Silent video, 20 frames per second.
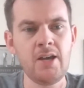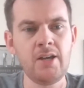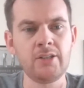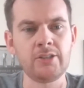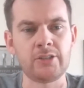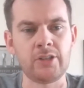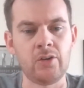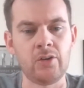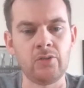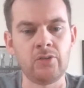
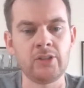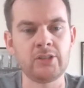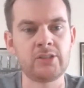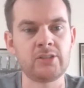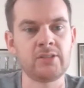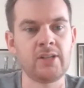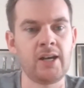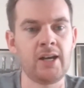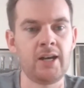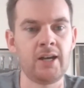So
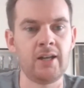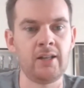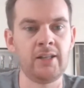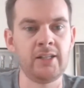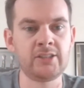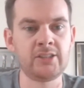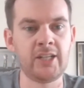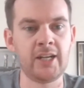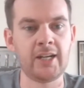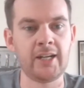let's uh,
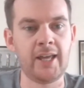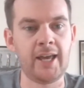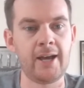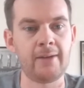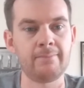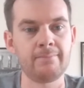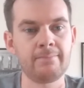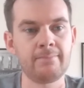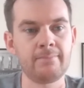let's check it out.